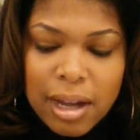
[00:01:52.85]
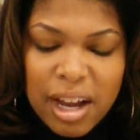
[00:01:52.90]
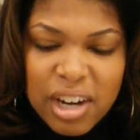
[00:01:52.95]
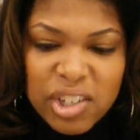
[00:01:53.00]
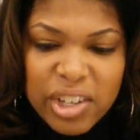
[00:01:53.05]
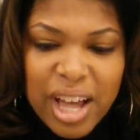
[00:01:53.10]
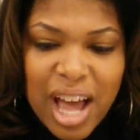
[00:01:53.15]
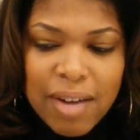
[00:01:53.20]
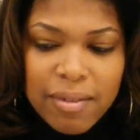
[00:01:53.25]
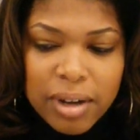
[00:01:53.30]
I
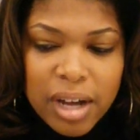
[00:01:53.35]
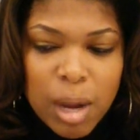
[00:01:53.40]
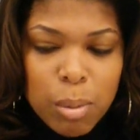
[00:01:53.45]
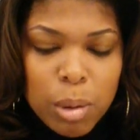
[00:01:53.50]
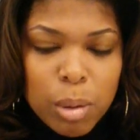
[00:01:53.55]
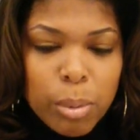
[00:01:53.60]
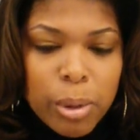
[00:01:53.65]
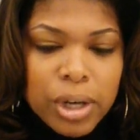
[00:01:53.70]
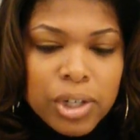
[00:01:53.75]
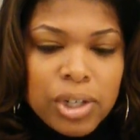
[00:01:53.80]
actually have a
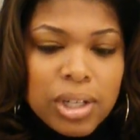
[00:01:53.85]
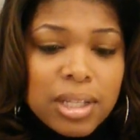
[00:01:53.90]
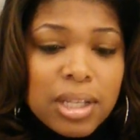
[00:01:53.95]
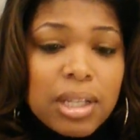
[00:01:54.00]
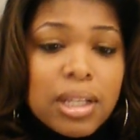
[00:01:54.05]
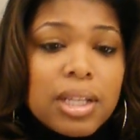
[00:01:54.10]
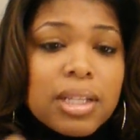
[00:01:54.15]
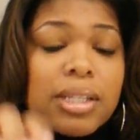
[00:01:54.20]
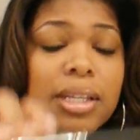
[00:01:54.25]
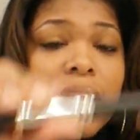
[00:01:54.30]
couple brushes
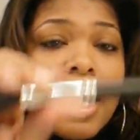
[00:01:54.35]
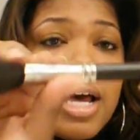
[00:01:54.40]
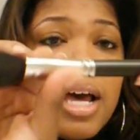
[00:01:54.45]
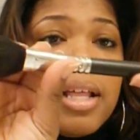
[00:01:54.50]
in this.